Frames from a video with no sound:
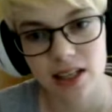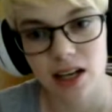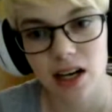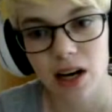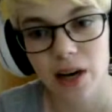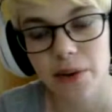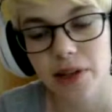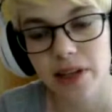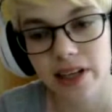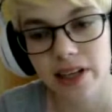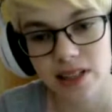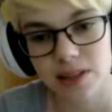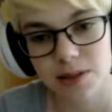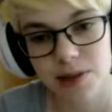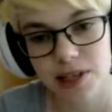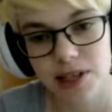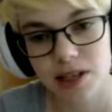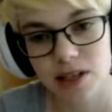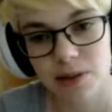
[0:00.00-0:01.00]
I would like to
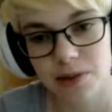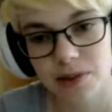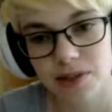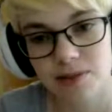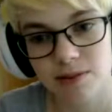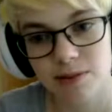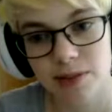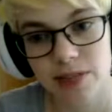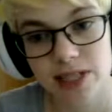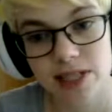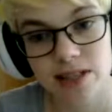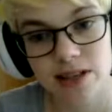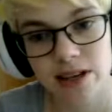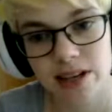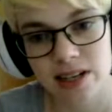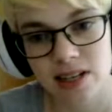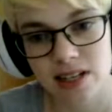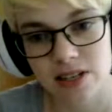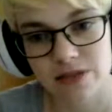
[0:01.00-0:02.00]
meet up with some of my
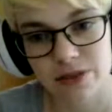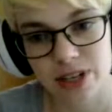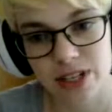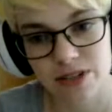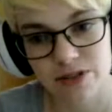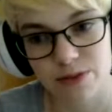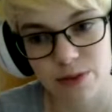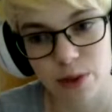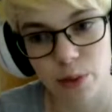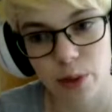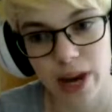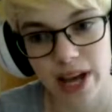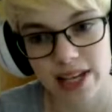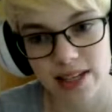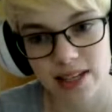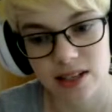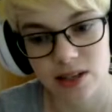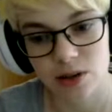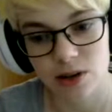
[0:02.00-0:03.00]
scientist friends from the
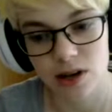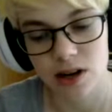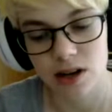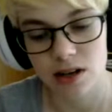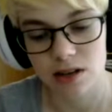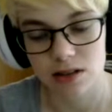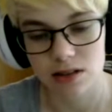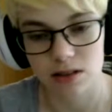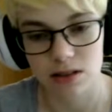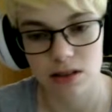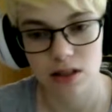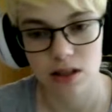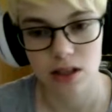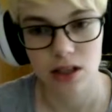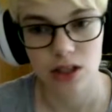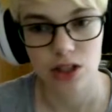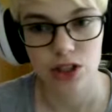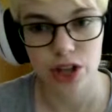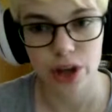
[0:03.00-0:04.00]
west in your castle.
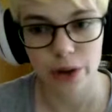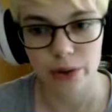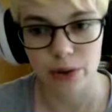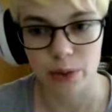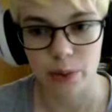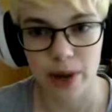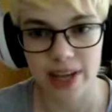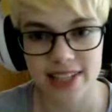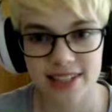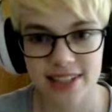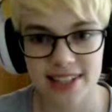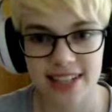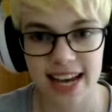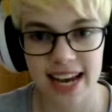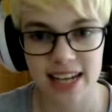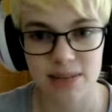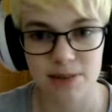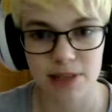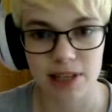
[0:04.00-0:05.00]
No, the West
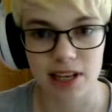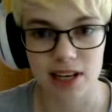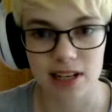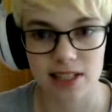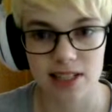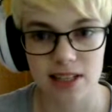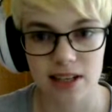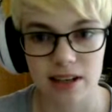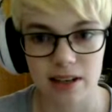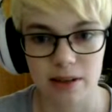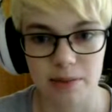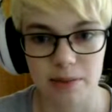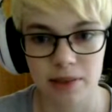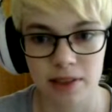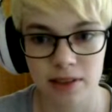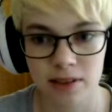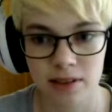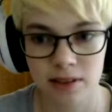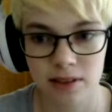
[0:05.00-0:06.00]
attacked me last
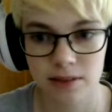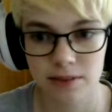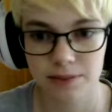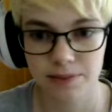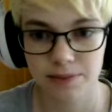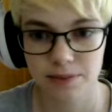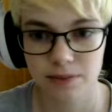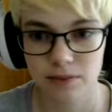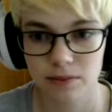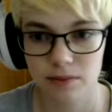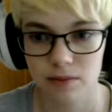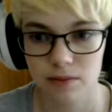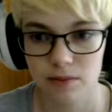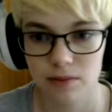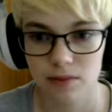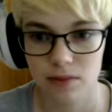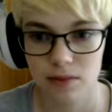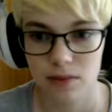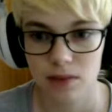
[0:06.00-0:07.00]
time. Yeah,
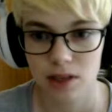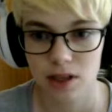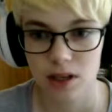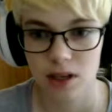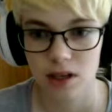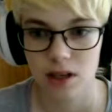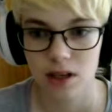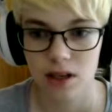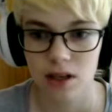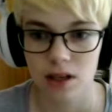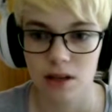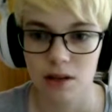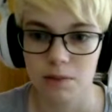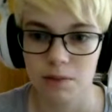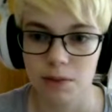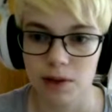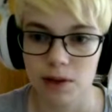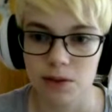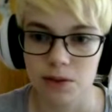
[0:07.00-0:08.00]
yeah.
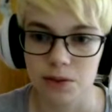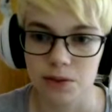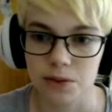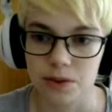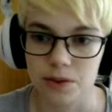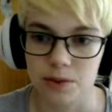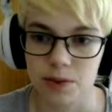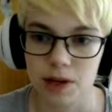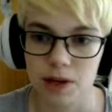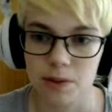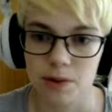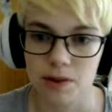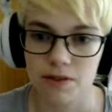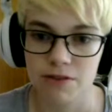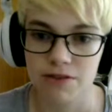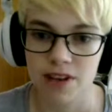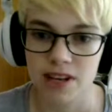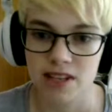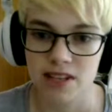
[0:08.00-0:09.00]
My lord, what about a bit of
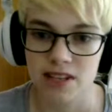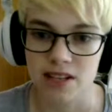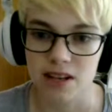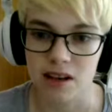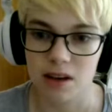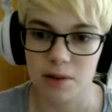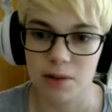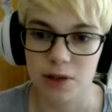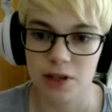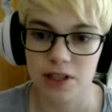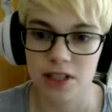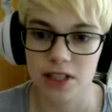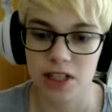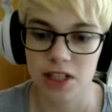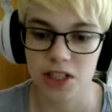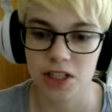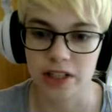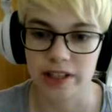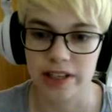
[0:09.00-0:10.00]
fencing? I'm a good
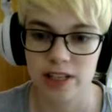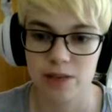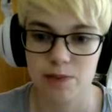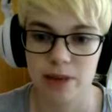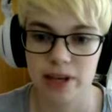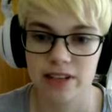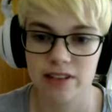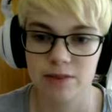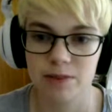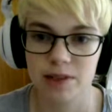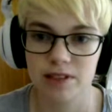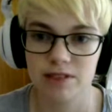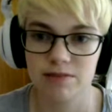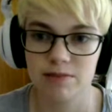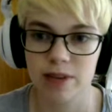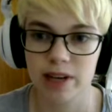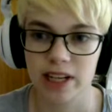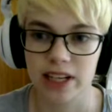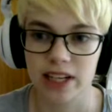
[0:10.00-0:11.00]
teacher, let's bet a bit of
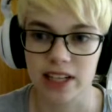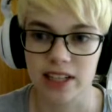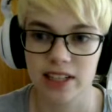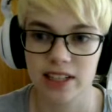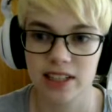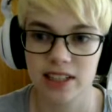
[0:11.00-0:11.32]
money.